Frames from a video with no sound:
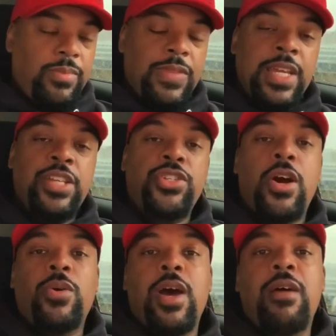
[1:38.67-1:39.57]
He
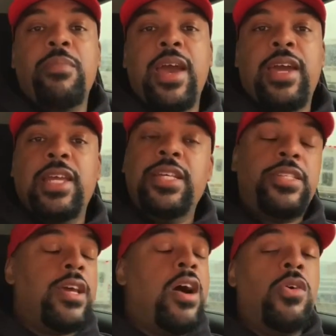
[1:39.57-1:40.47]
showed up, man. He
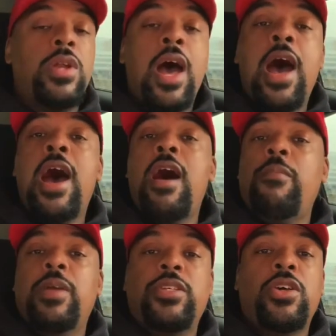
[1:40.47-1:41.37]
showed up.
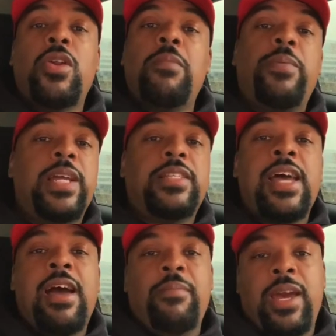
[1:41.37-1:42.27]
He showed up big
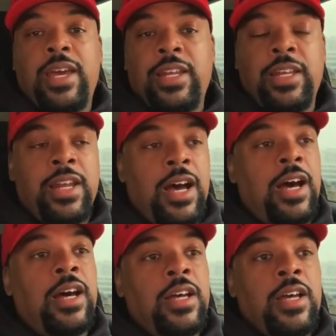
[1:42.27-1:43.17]
time, man. And
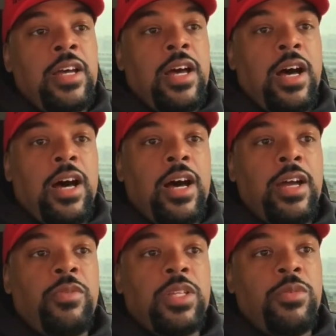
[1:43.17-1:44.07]

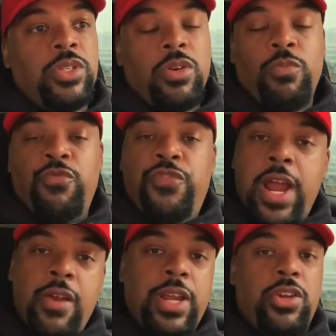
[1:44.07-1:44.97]
it was a
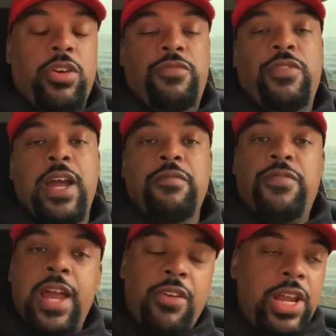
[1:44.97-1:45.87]
very good fight,
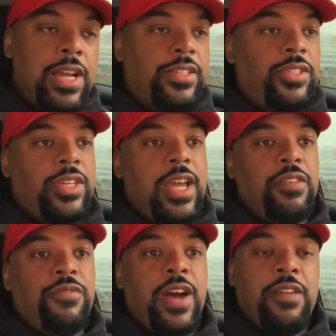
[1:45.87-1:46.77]
very entertaining
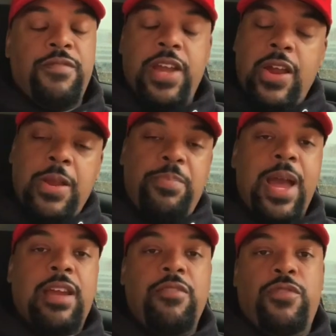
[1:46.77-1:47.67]
fight, very
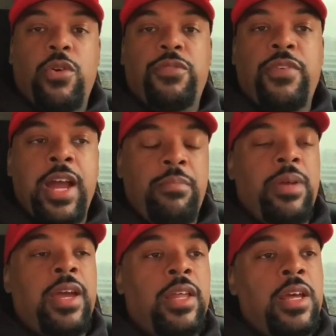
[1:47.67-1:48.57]
back and forth fight,
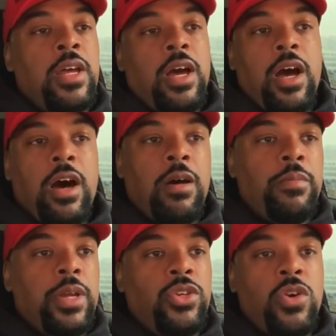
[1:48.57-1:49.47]
man.
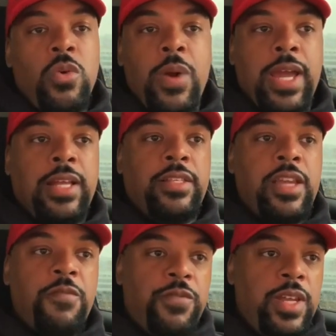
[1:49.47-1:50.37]
INOUE
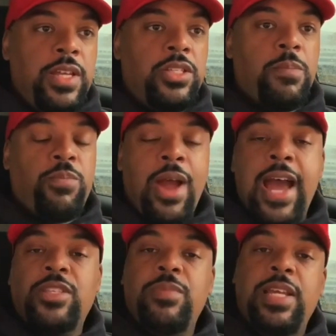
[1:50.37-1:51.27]
definitely
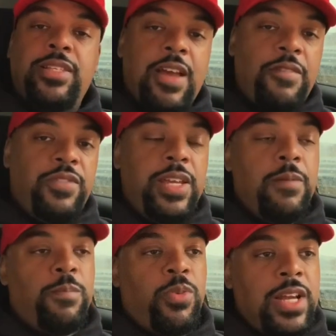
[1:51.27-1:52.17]
surprised me. Definitely
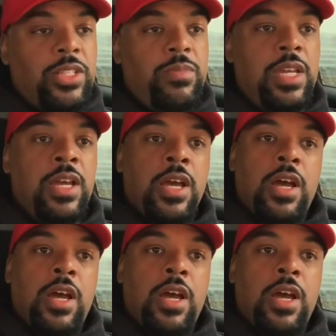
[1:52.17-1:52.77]
impressed me.